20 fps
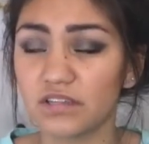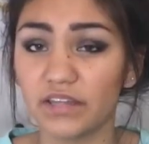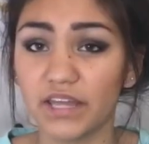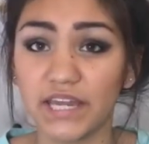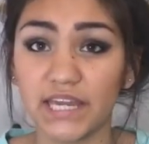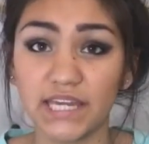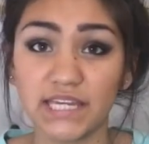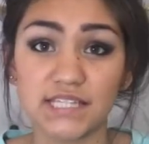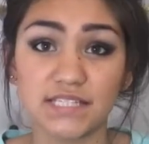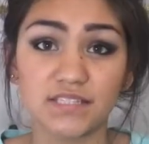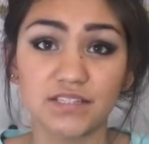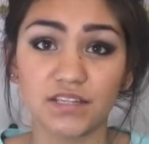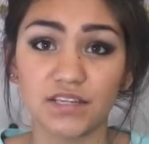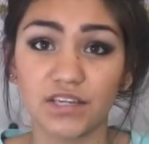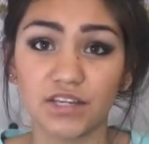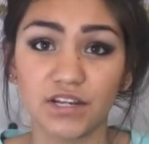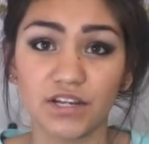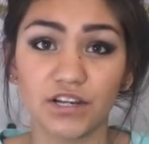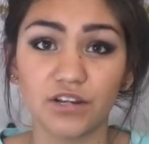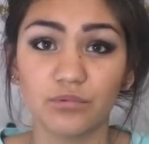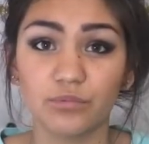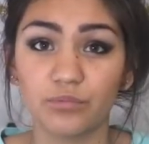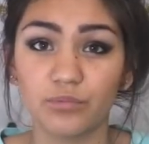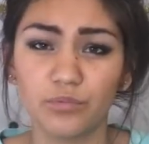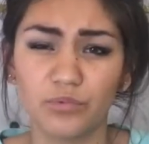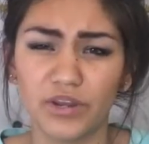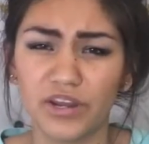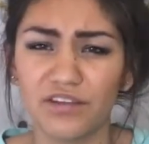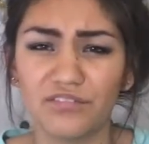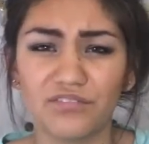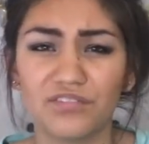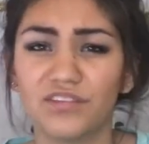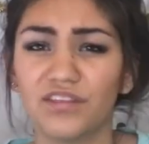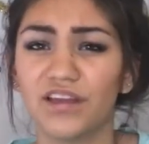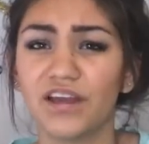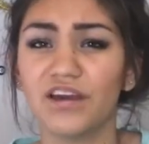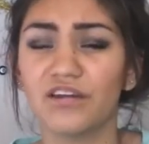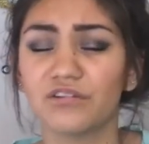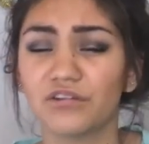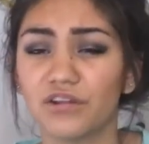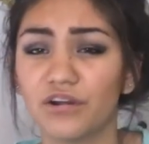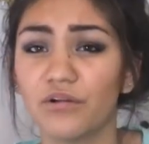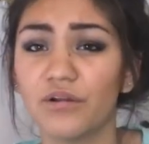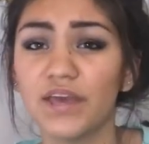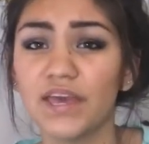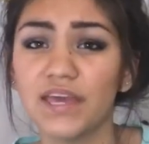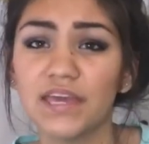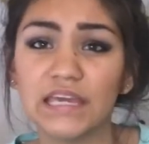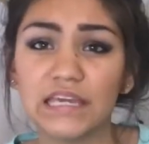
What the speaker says: like insecure, whatever, like I don't know.